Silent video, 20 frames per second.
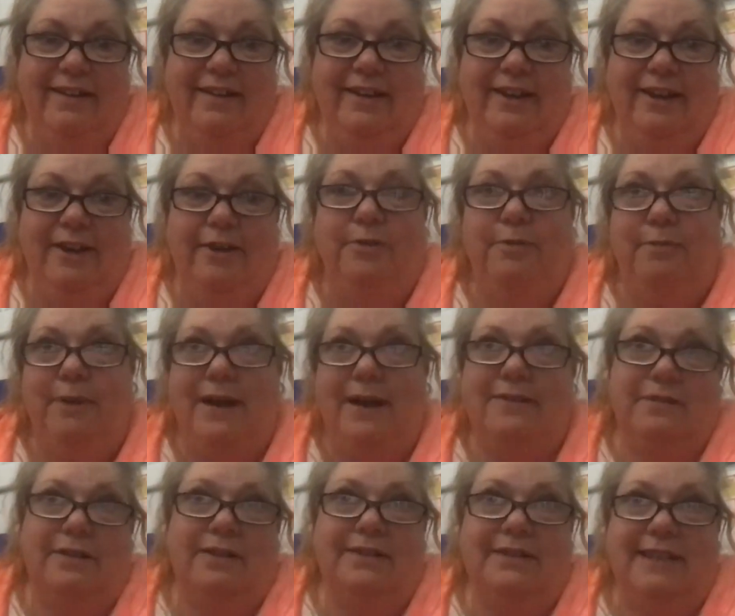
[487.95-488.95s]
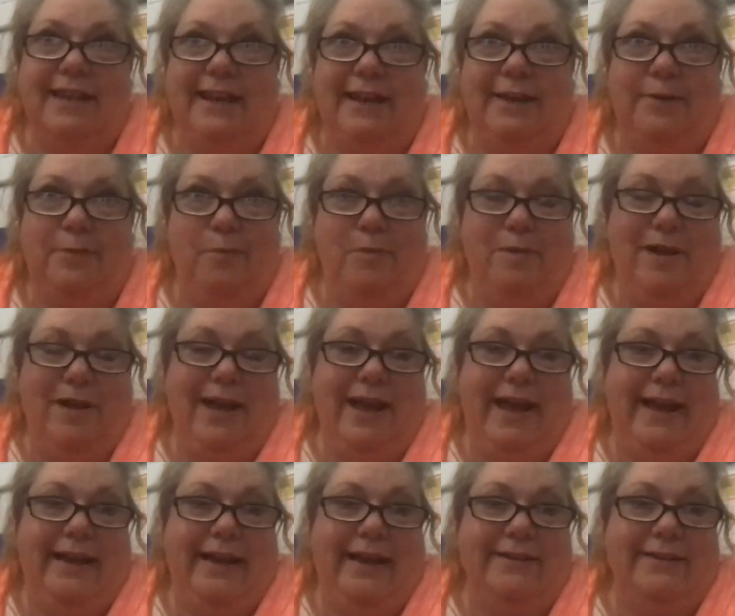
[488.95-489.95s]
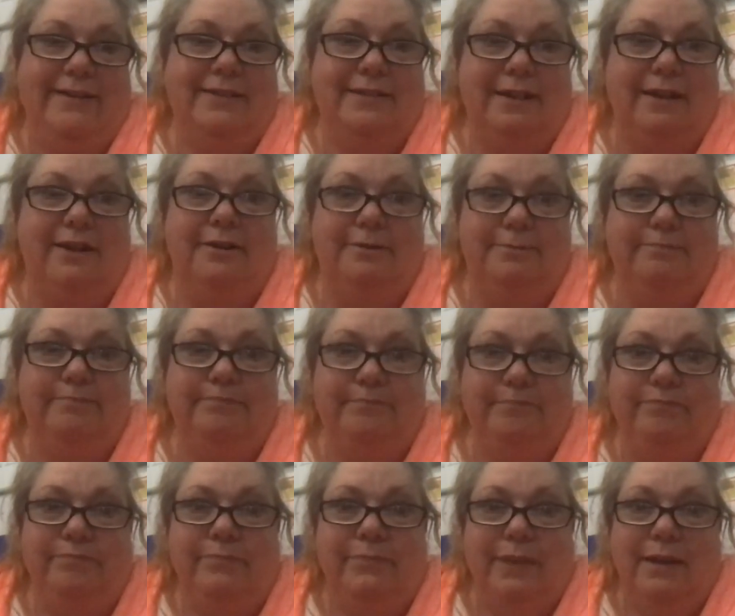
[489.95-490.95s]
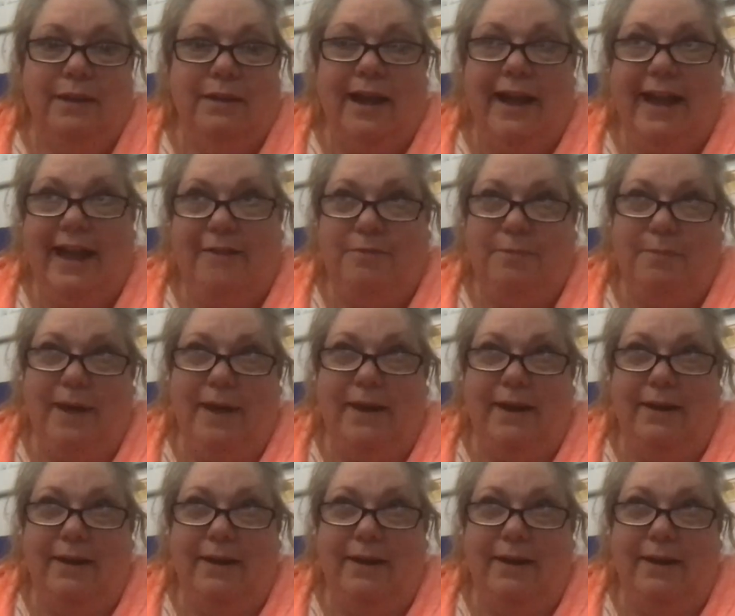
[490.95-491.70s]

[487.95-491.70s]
You know, the restaurants they can wait. So, so I have about a